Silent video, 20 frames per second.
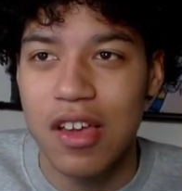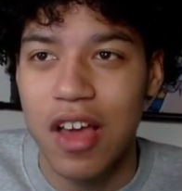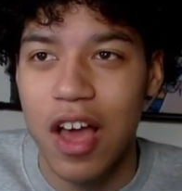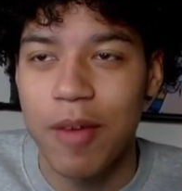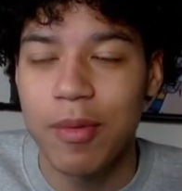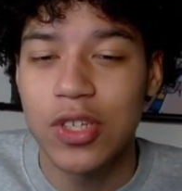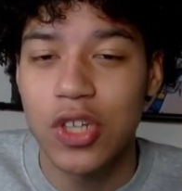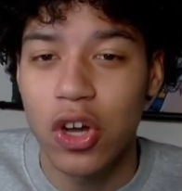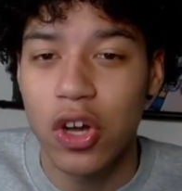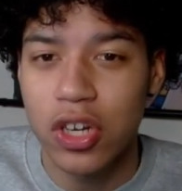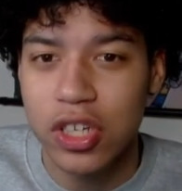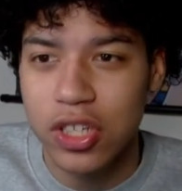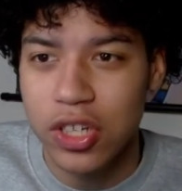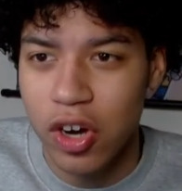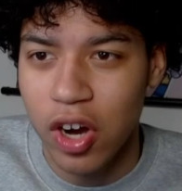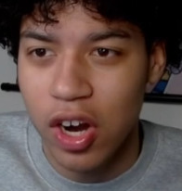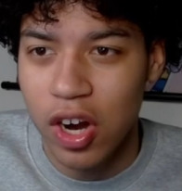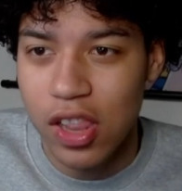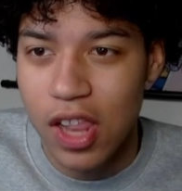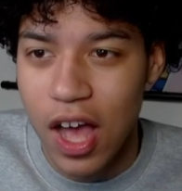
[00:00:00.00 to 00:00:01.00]
I've been talking to
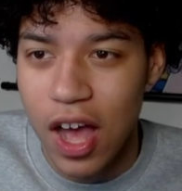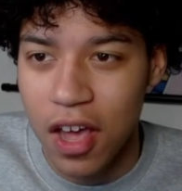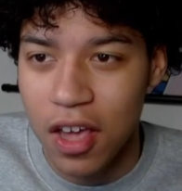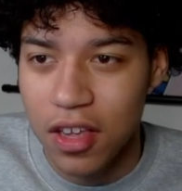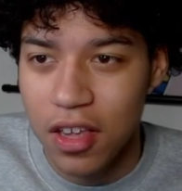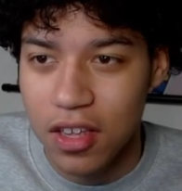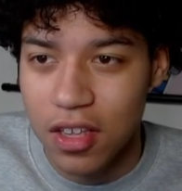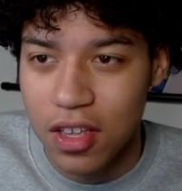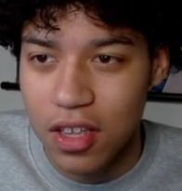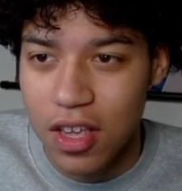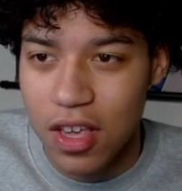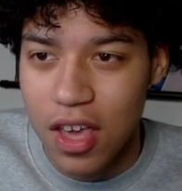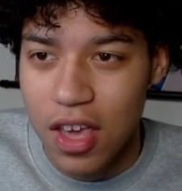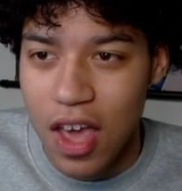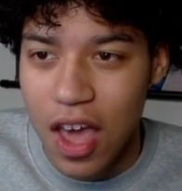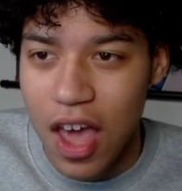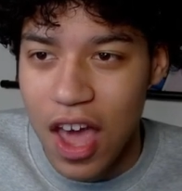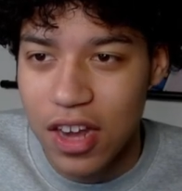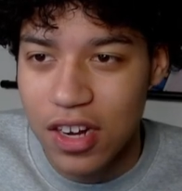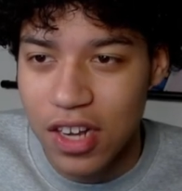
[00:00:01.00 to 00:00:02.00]
her a lot,
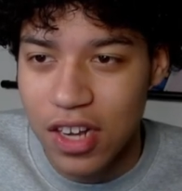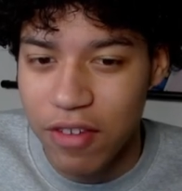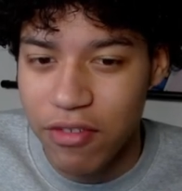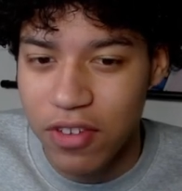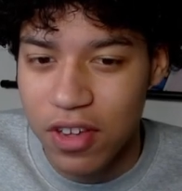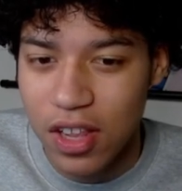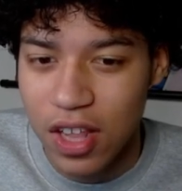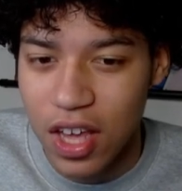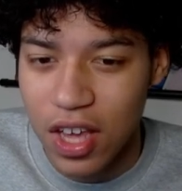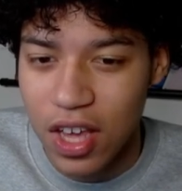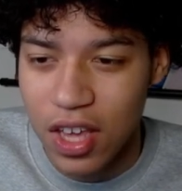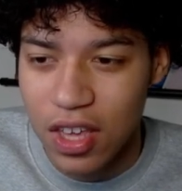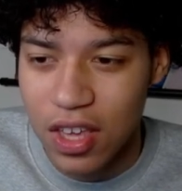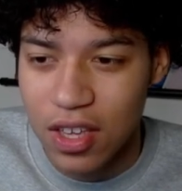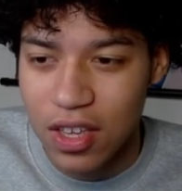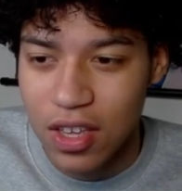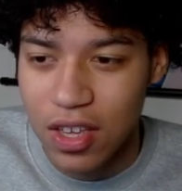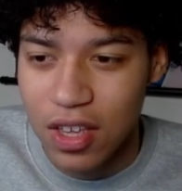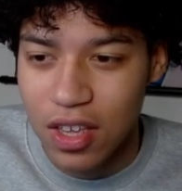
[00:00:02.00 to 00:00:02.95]
and I feel like